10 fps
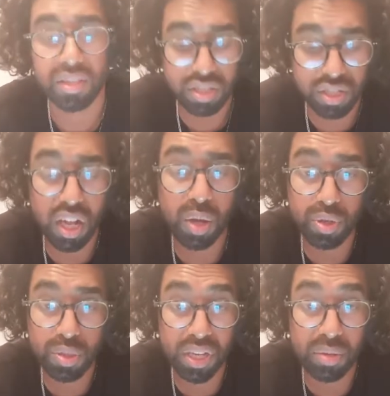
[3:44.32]
The star
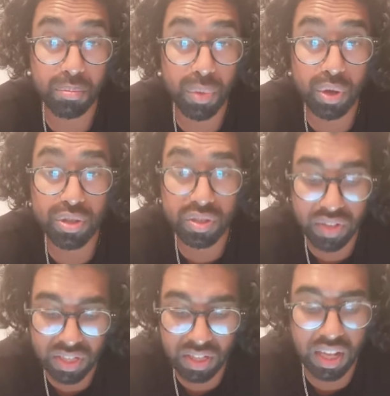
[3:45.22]
will spend most
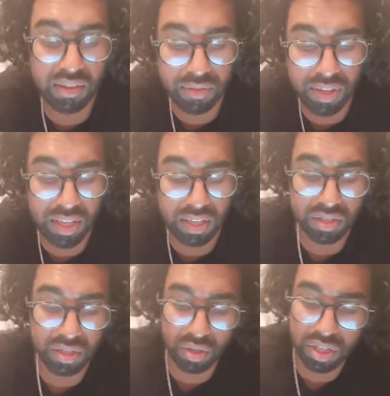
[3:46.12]
of its life here.
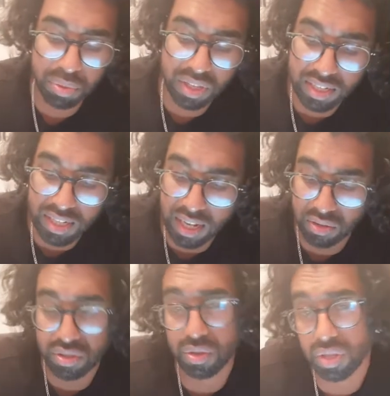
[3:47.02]
So let's put that
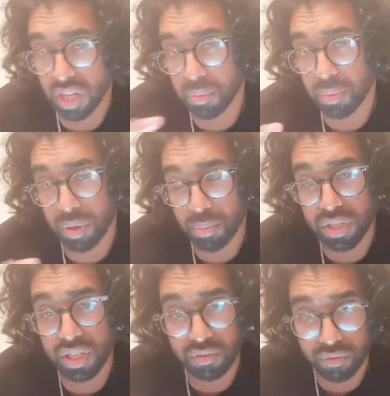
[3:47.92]
down. So the couple
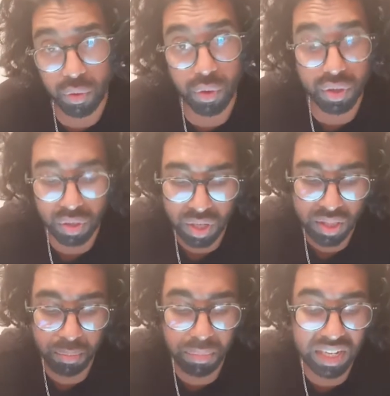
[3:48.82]
properties for
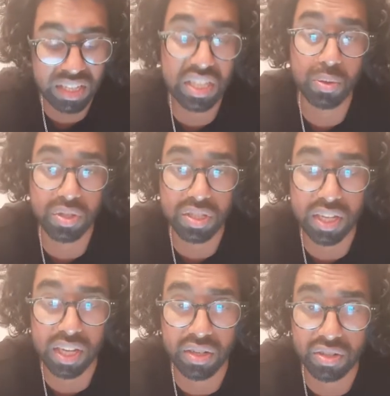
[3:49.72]
the main sequence
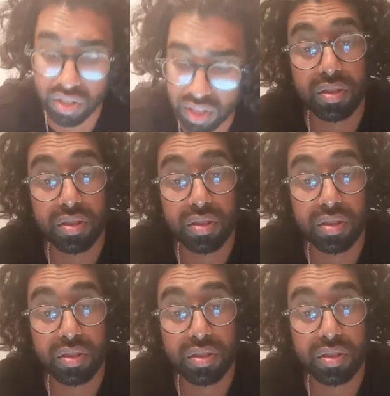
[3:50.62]
stage.